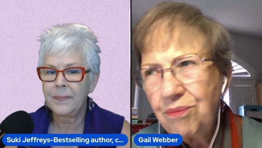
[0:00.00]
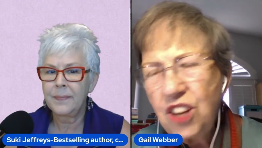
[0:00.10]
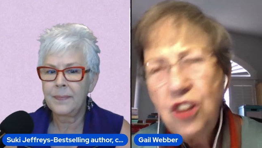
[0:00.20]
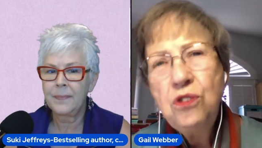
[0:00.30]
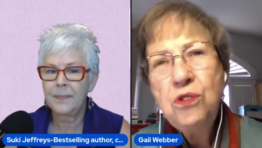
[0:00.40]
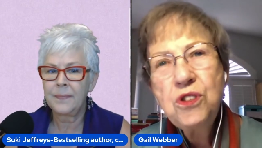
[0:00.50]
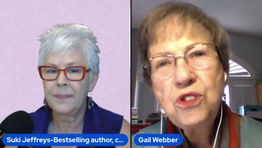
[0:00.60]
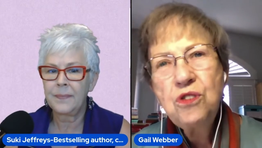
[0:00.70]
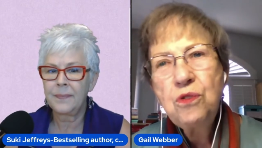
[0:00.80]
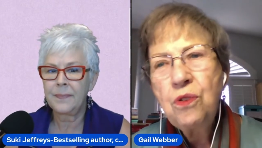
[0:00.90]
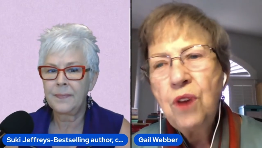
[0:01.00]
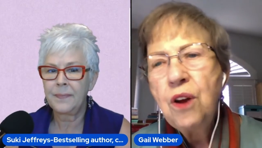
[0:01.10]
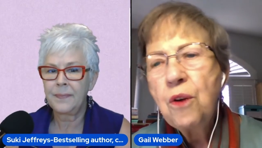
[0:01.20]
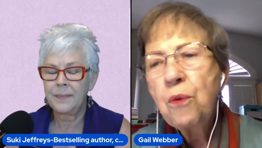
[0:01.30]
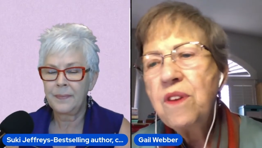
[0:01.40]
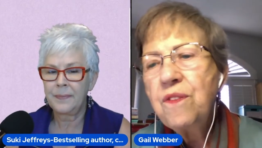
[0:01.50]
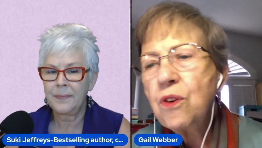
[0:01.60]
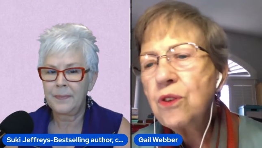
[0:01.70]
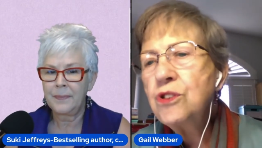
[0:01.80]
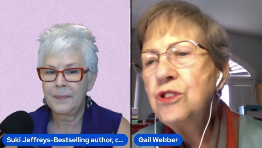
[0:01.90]
Speaker 1: used to
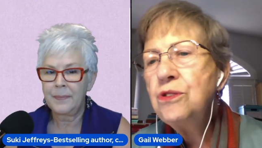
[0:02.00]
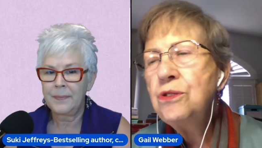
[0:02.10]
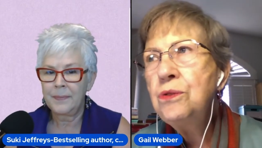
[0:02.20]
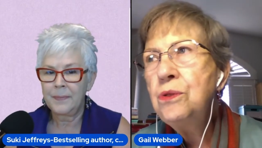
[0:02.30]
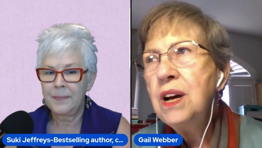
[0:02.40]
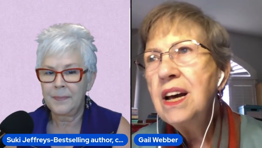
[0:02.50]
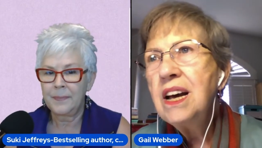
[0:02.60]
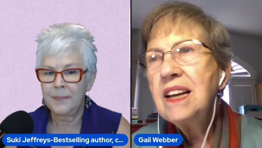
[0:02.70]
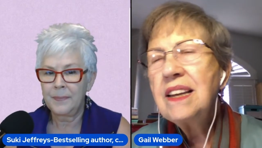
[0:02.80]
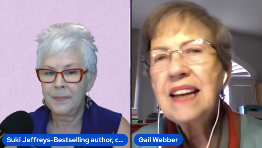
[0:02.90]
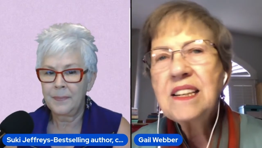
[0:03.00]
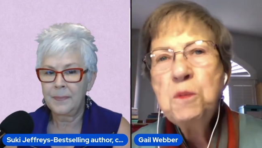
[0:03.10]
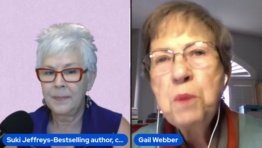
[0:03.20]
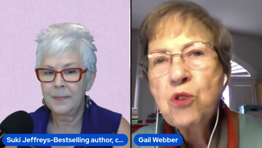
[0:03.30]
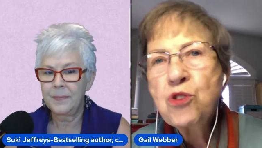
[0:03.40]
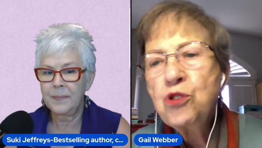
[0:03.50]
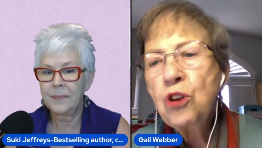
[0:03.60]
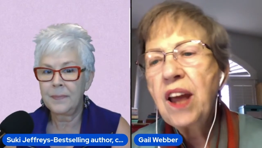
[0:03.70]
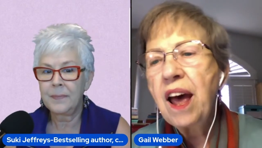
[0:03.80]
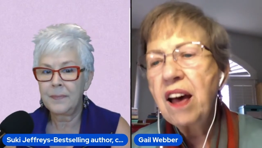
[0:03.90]
refer to like
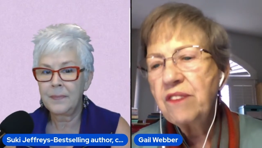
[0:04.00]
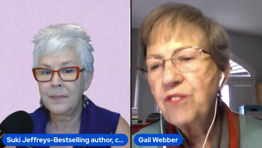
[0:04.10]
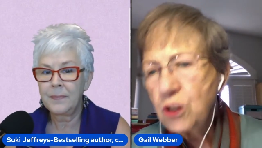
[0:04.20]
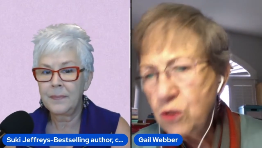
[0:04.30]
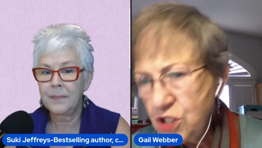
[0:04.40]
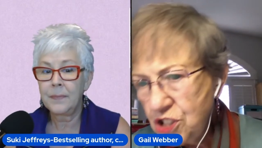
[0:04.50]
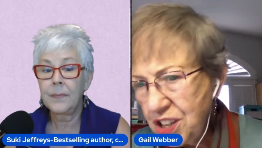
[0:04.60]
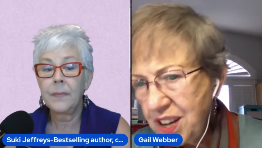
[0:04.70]
spiritual love or Christian